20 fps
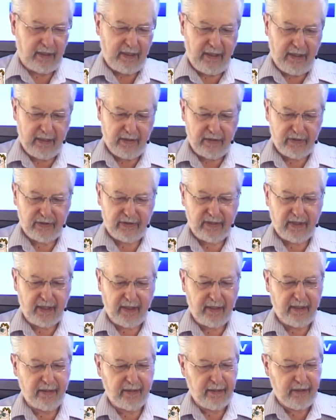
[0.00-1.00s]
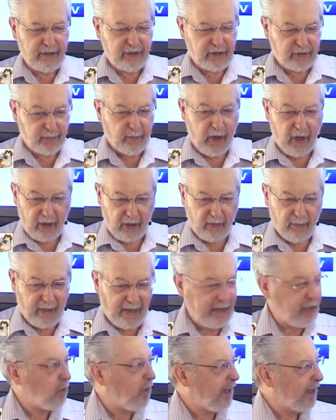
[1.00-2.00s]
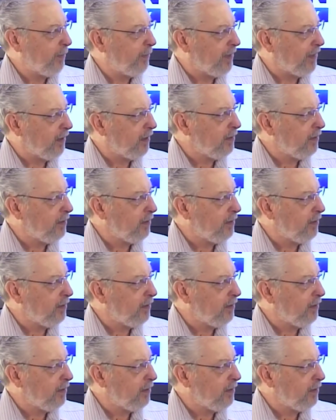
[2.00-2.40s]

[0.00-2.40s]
is smaller by quite a bit.